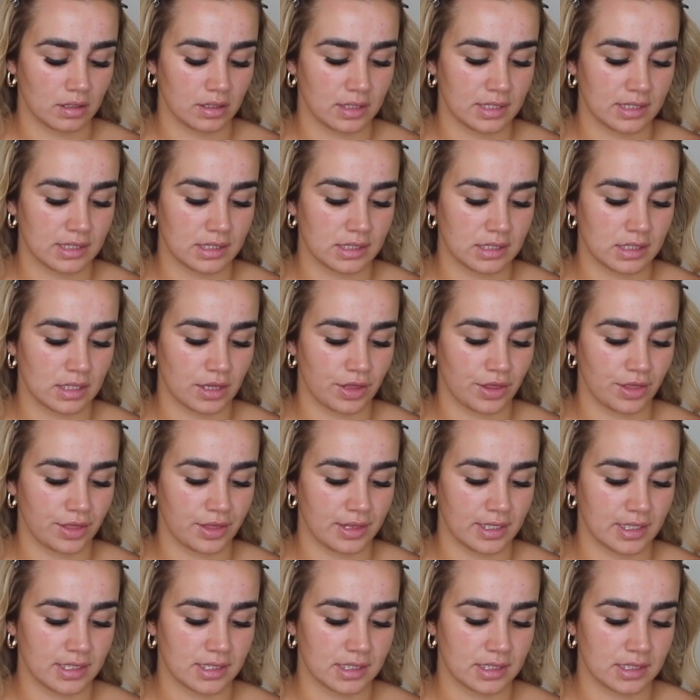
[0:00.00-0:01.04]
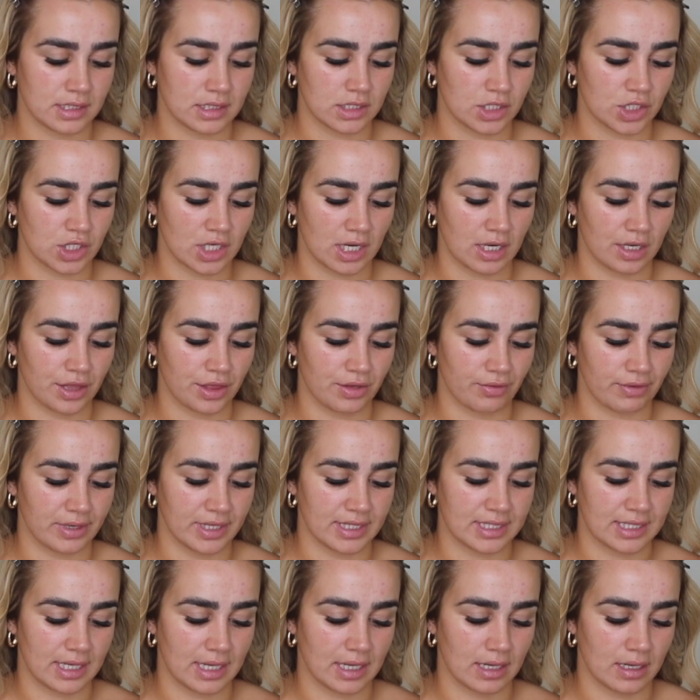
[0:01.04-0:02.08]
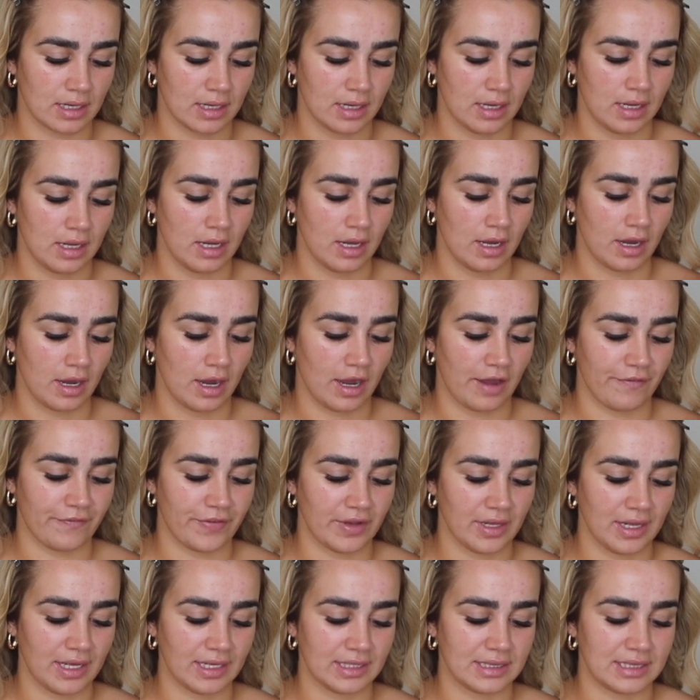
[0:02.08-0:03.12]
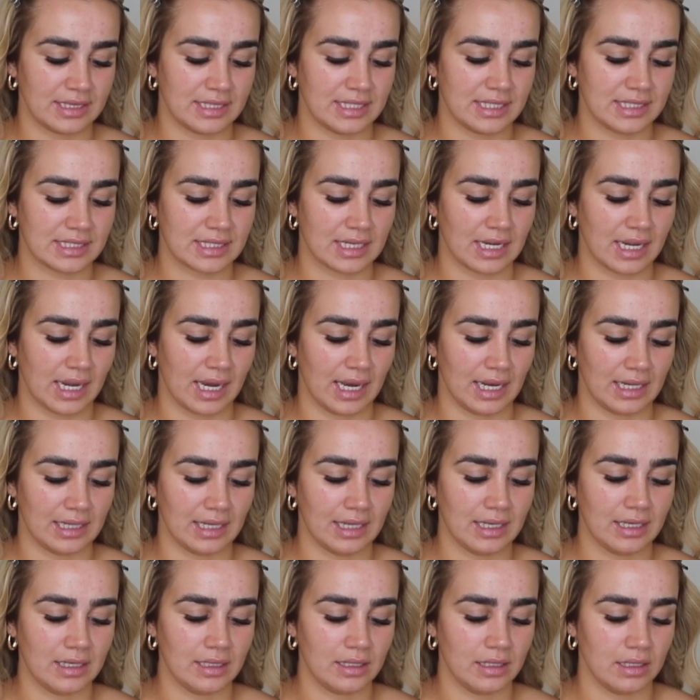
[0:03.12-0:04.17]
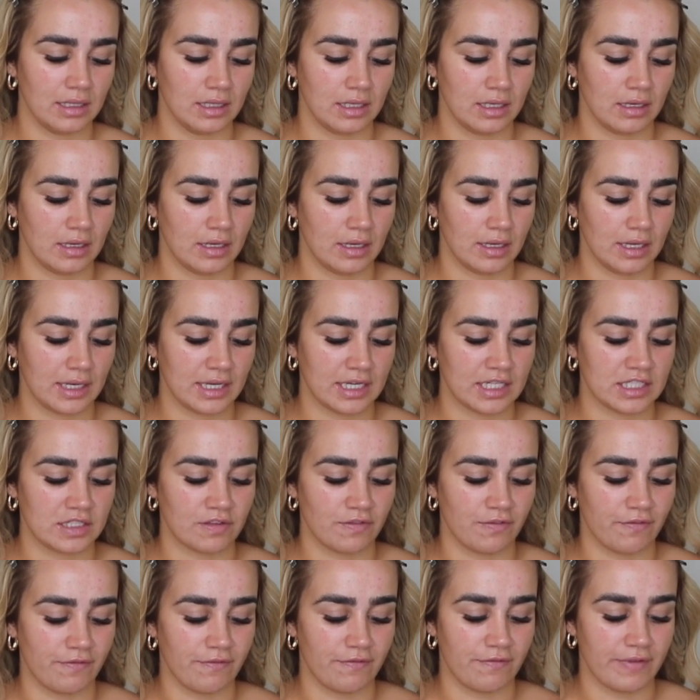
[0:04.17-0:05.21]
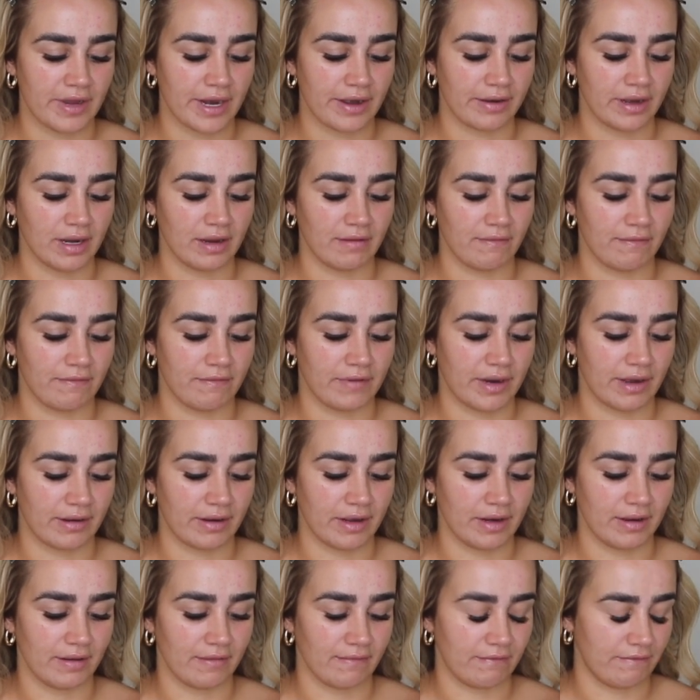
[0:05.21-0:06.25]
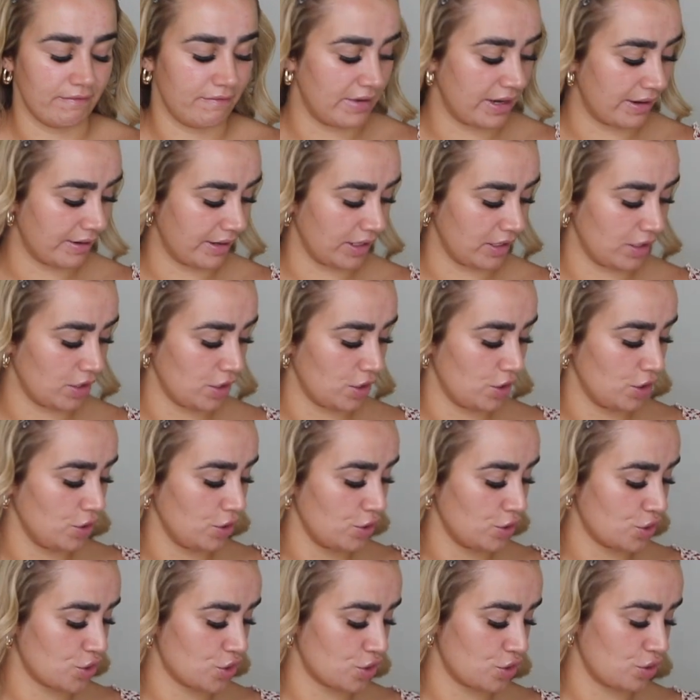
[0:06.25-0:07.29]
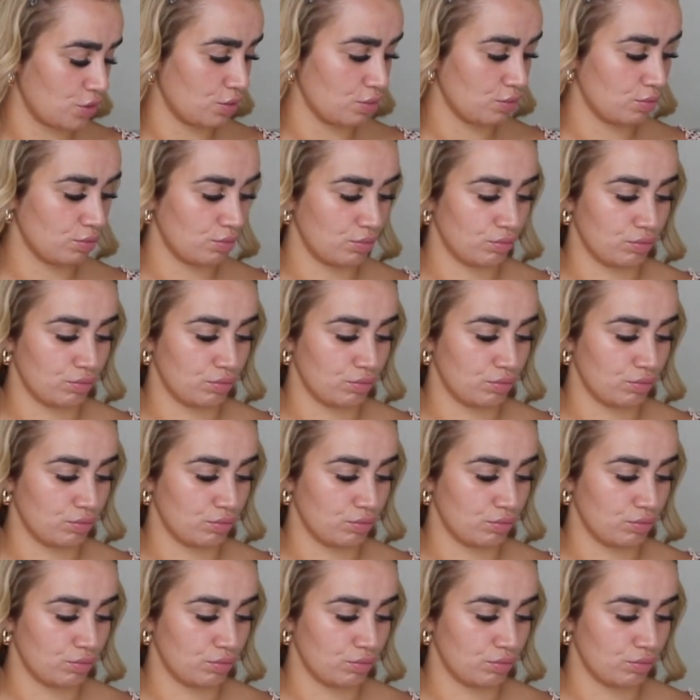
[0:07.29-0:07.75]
This is in the shade 310. I feel like this colour is very, very, very neutral.